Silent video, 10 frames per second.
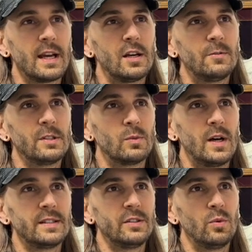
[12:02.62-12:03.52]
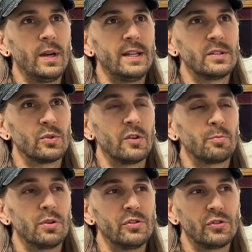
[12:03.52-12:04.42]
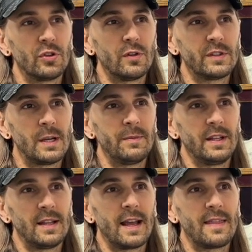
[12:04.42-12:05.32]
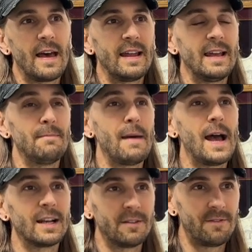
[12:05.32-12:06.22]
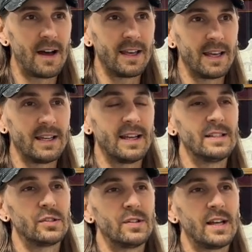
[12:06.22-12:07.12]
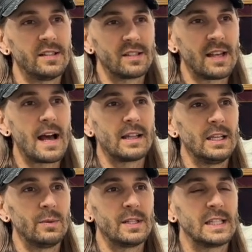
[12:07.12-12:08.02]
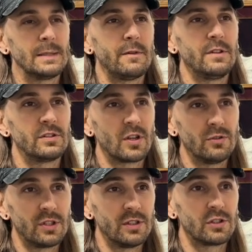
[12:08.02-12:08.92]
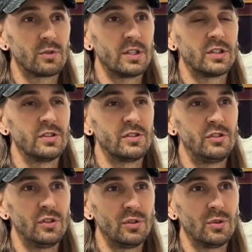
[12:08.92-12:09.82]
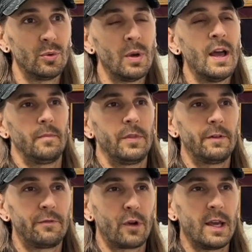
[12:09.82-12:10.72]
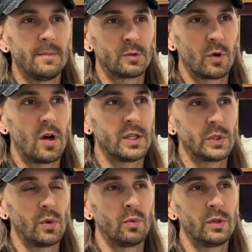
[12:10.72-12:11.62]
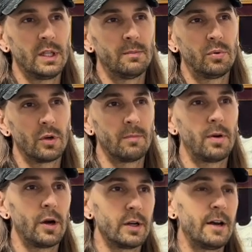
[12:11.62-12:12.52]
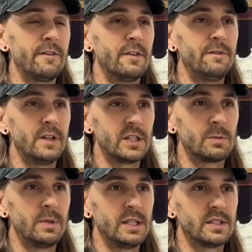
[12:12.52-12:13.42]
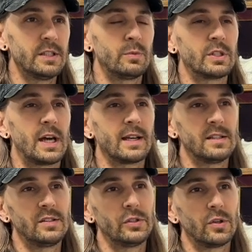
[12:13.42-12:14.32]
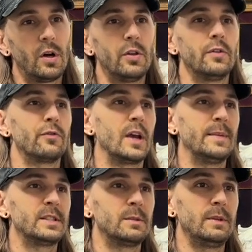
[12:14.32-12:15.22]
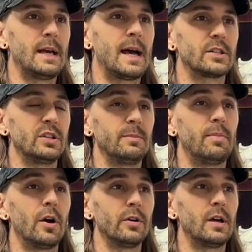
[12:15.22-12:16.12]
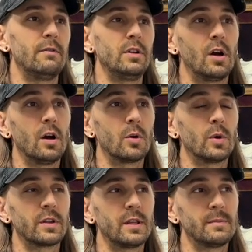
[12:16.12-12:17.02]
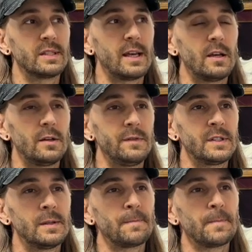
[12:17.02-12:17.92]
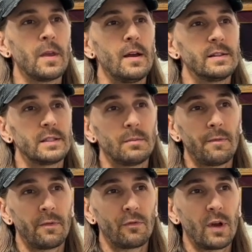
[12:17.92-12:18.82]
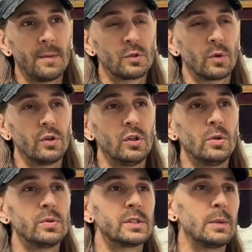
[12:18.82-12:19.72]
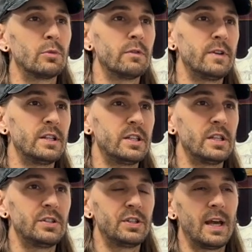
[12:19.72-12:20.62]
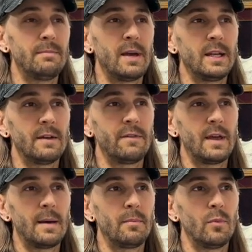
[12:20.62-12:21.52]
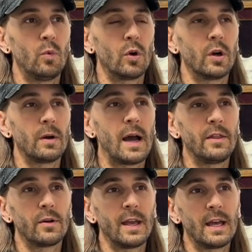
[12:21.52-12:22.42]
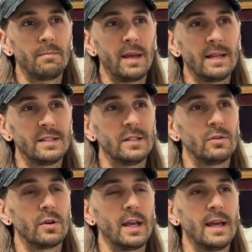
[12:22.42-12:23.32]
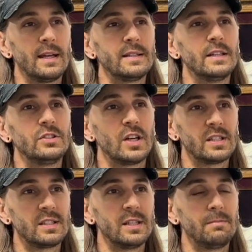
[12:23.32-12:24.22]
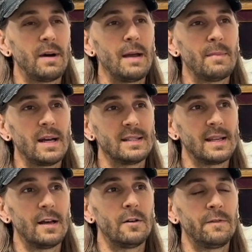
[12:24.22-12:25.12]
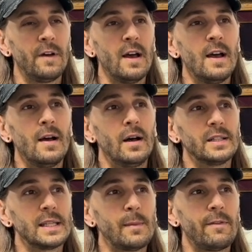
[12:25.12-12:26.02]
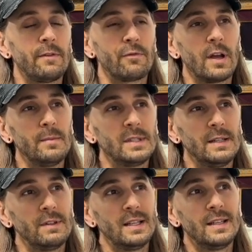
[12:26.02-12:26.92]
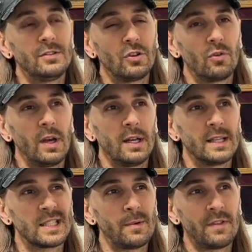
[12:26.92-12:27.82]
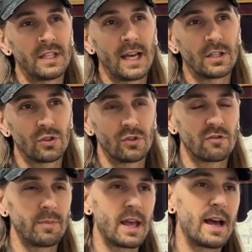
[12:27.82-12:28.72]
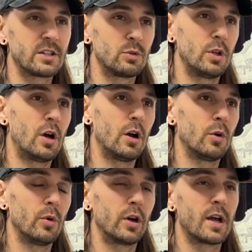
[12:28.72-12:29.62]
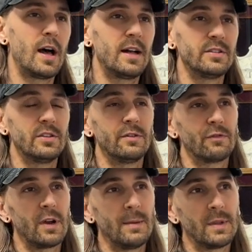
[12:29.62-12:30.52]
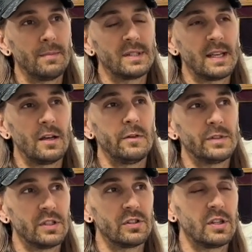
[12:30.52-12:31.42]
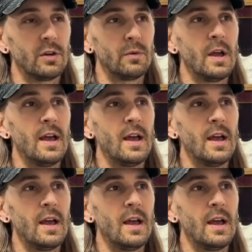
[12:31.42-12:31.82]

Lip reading: I always wanted a way to sort of preserve something like that and magnify it. And so that's exactly what some of these ghost illustrations do. The frames were also a really important part of the finished pieces, which I consider all the frames to be actually part of the artwork themselves. Some of the frames were new, some were vintage, and many of them were either hand-painted or hand-adjusted by myself. Some of the frames even integrating some of the textures from the actual artwork onto the frame themselves. And so